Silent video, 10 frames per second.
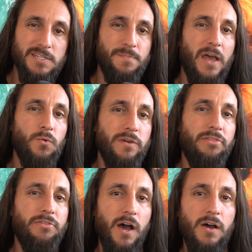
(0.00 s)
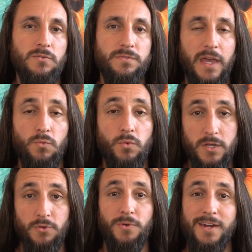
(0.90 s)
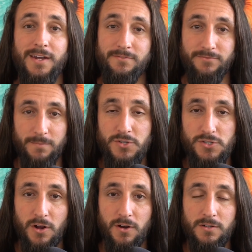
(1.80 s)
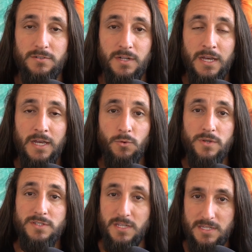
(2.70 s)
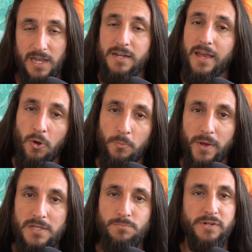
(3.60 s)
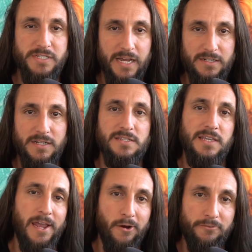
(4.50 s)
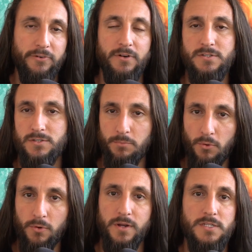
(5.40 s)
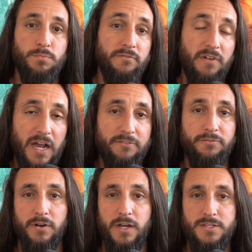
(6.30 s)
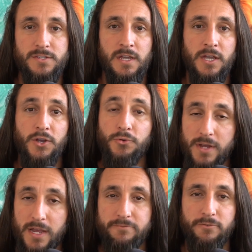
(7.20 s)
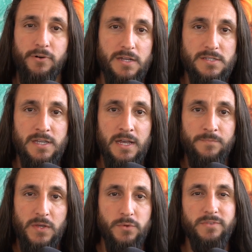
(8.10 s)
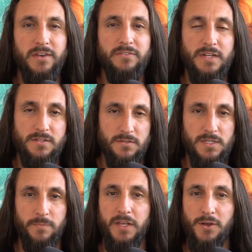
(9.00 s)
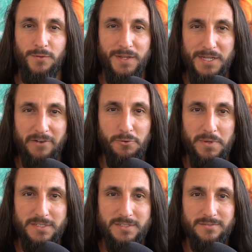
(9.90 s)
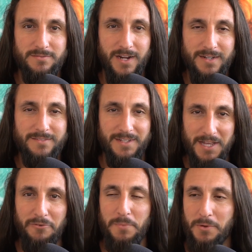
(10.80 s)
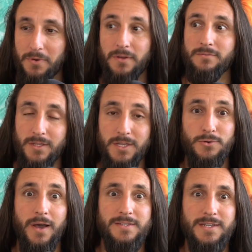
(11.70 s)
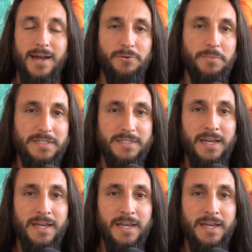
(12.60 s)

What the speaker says: that we thought that we created from the start was designed to help us, protect us, care for us, support us, provide for us, create for us. And we've given it to something called the government, right? The government, what? The U.S. government.